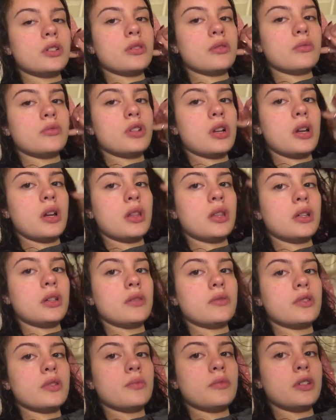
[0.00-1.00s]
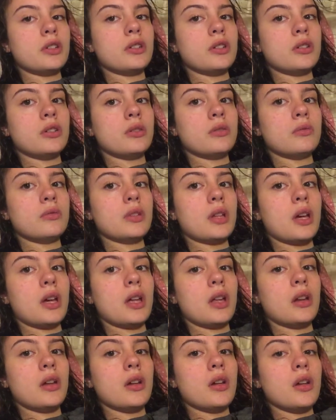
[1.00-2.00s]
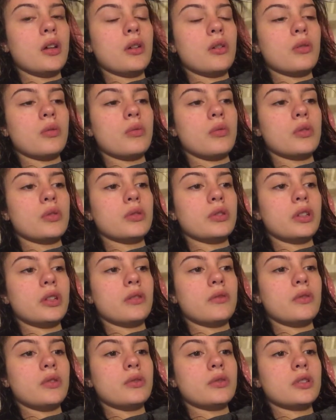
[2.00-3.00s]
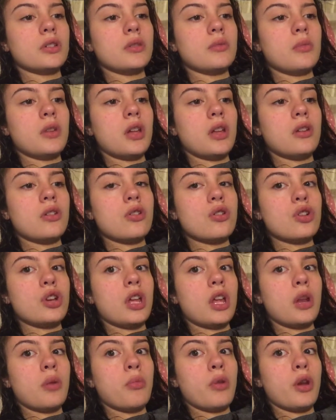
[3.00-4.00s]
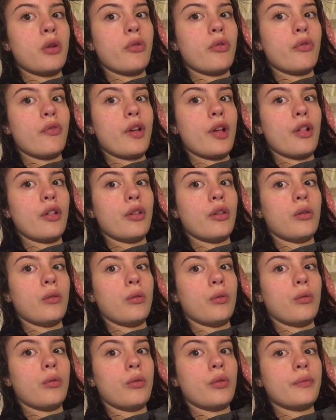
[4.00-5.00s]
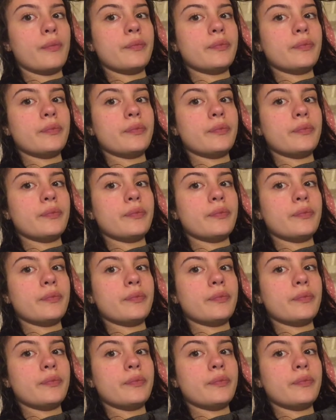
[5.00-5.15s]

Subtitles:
I'm trying to think of something to do that will give you some entertainment value.